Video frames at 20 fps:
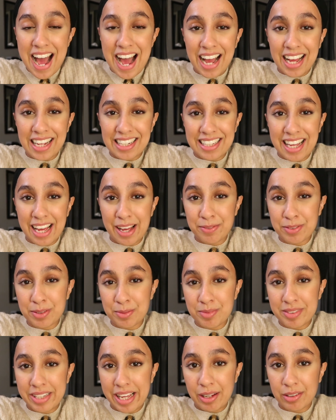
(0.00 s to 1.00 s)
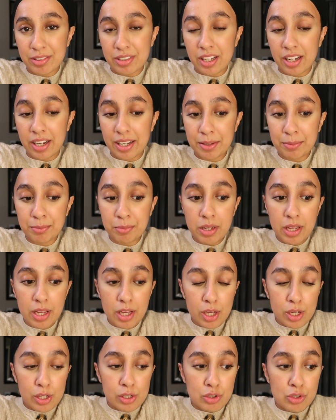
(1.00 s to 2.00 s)
and have some downtime
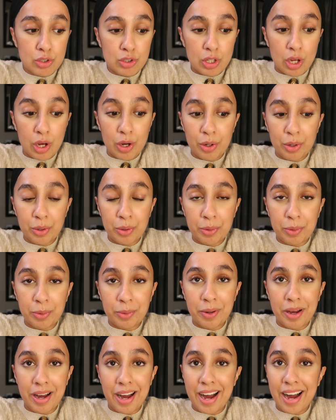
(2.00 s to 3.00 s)
so